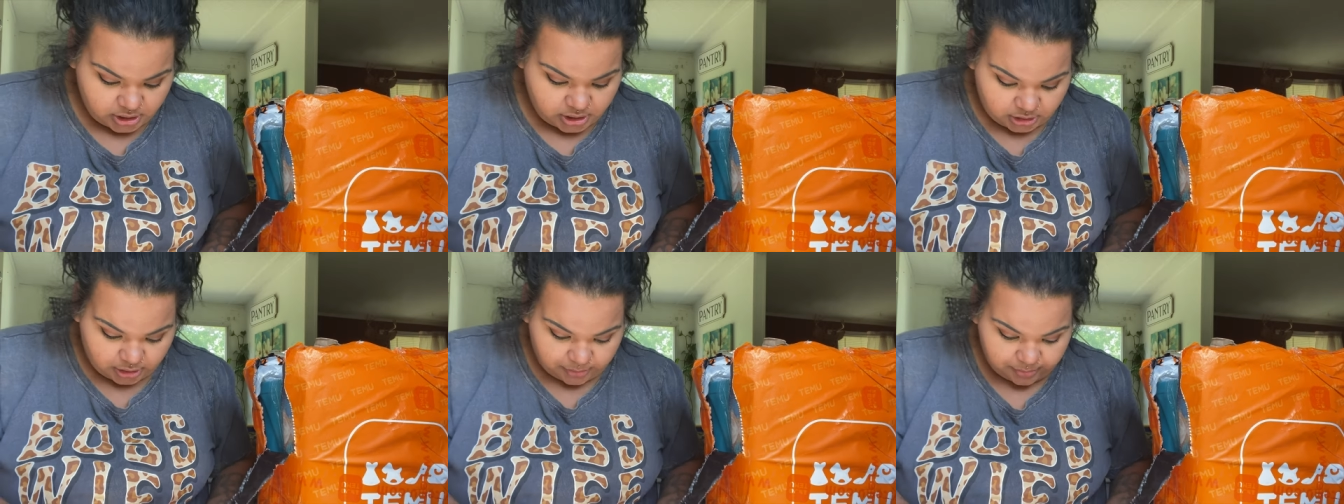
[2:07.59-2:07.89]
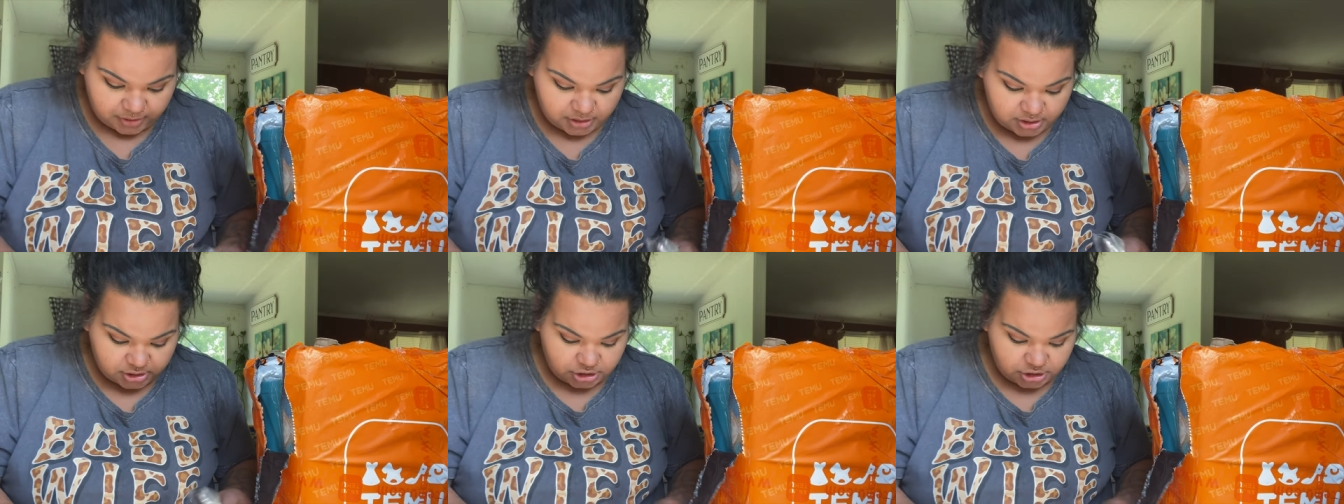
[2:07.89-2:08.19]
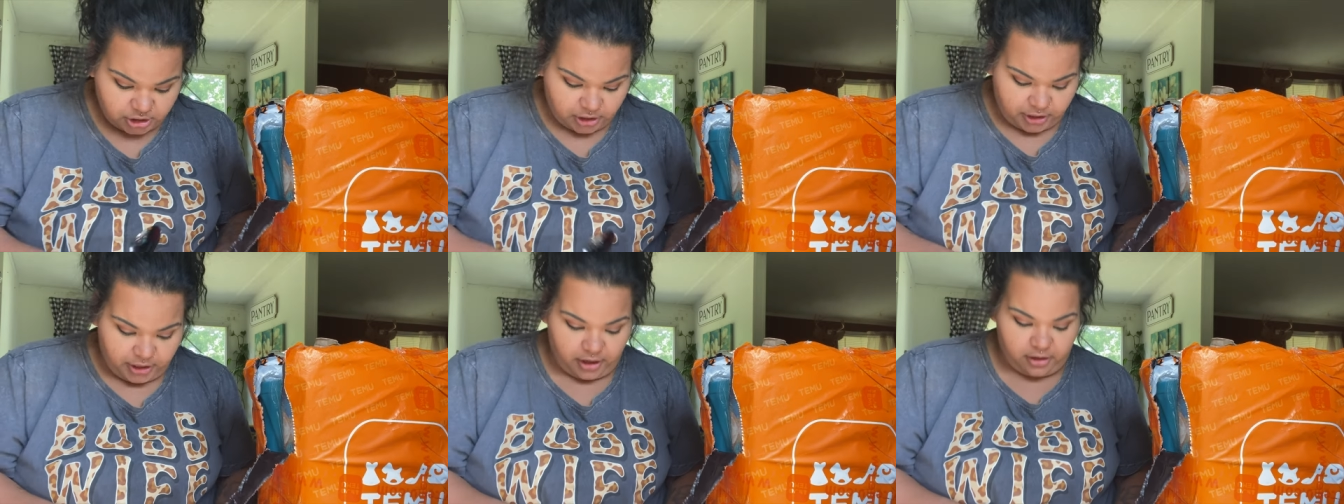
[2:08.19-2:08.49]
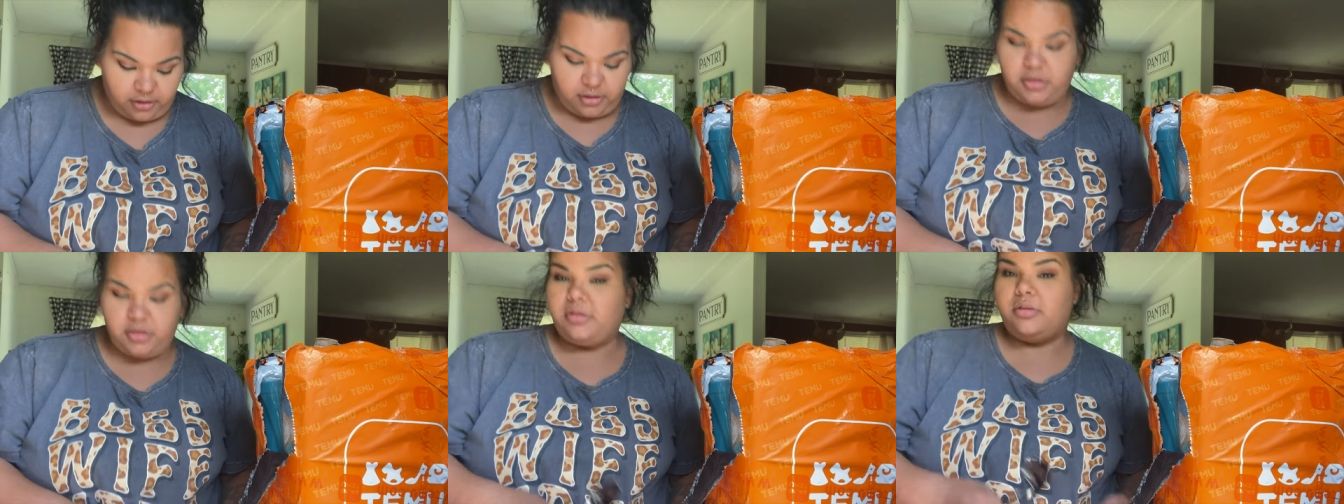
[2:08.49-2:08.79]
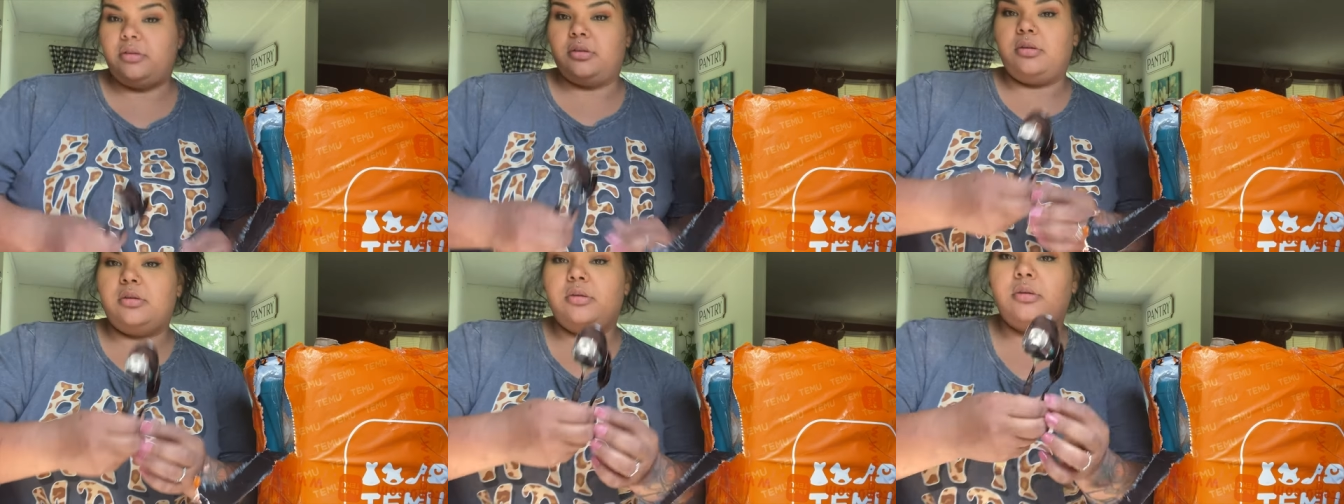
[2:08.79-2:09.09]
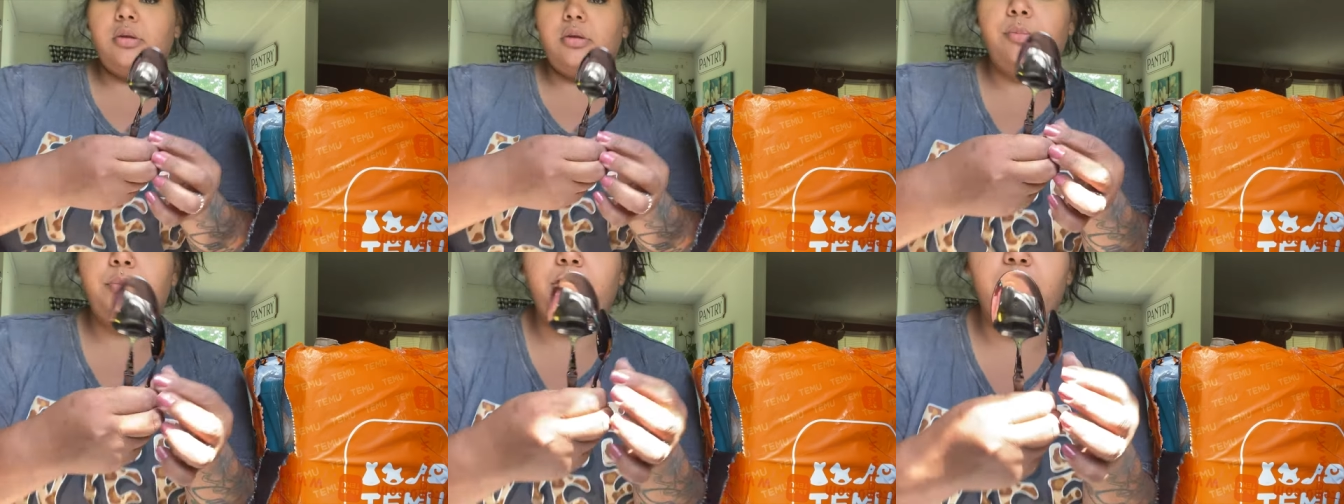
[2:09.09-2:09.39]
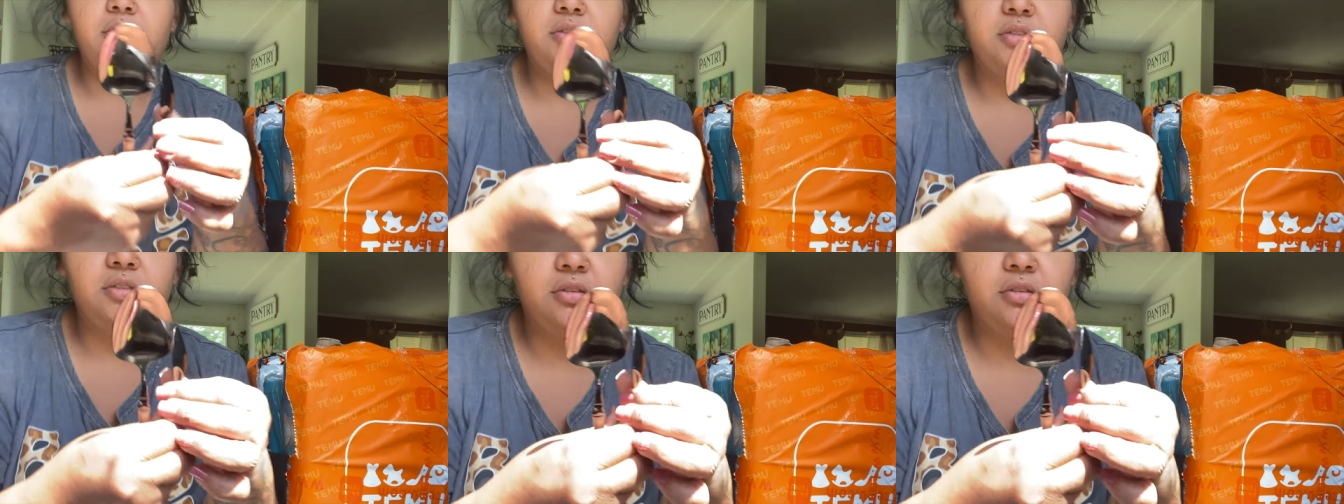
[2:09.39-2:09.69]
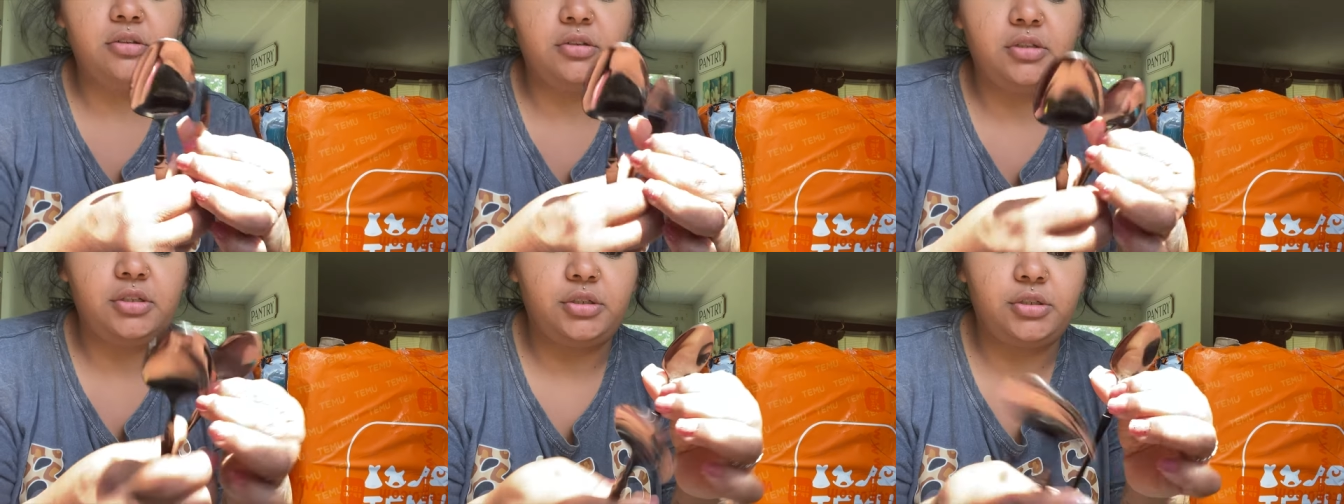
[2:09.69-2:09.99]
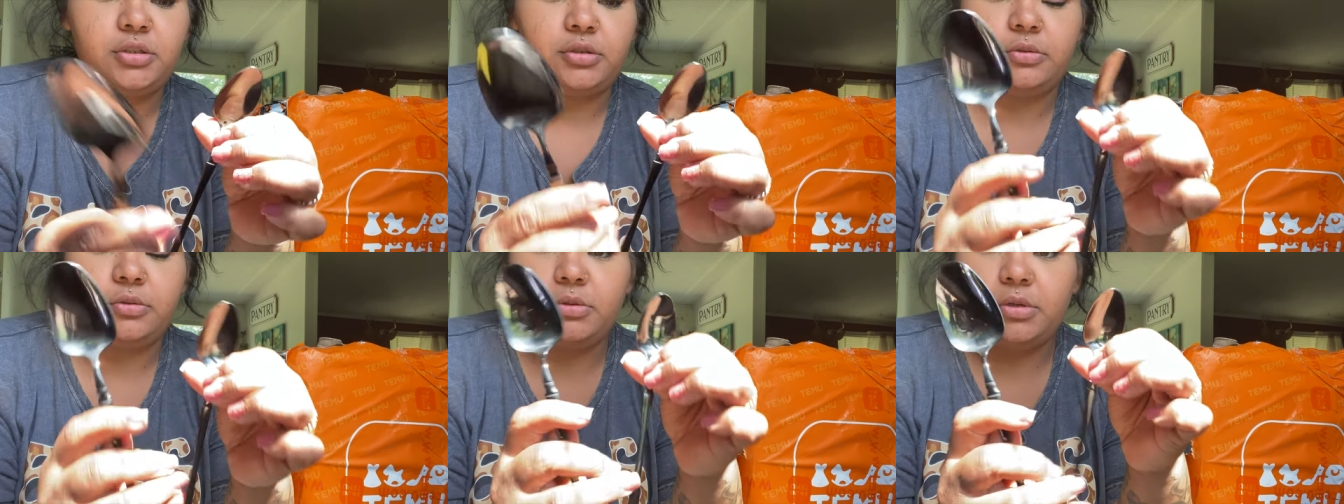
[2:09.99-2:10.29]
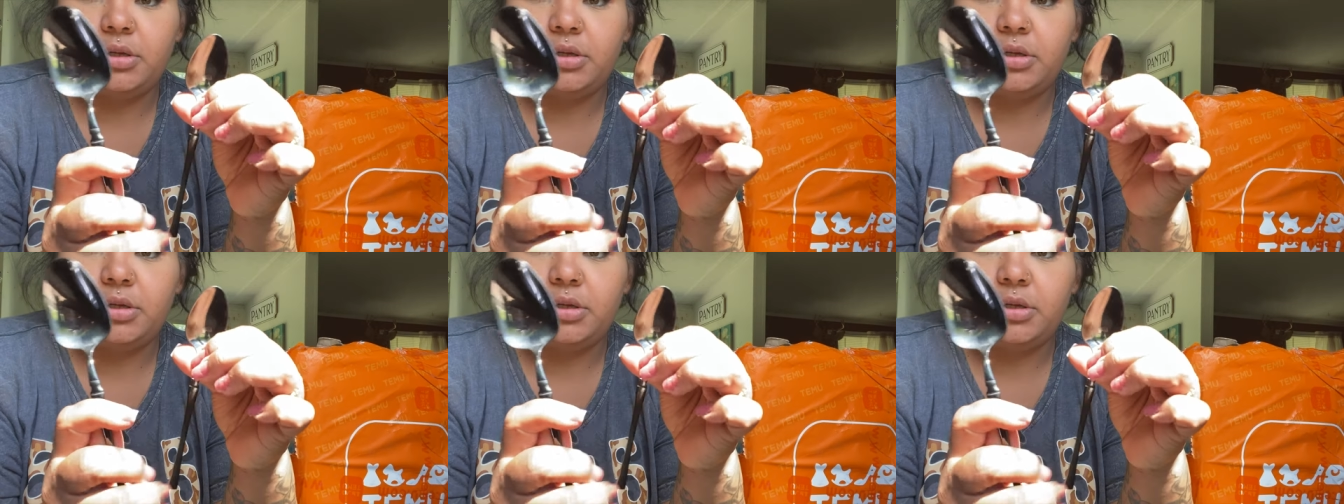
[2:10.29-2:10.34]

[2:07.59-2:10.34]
Let me show y'all the comparison of the two.